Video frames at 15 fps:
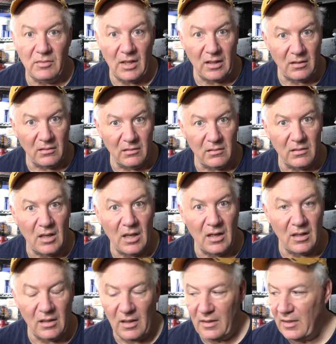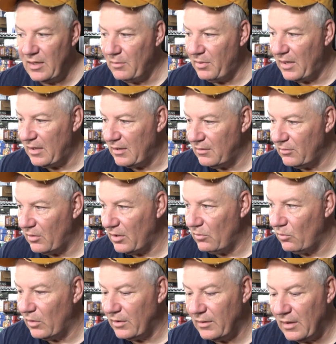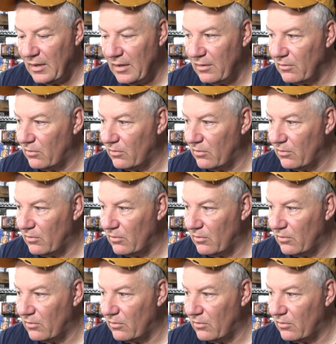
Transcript: take a look at it on eBay and, and whatnot.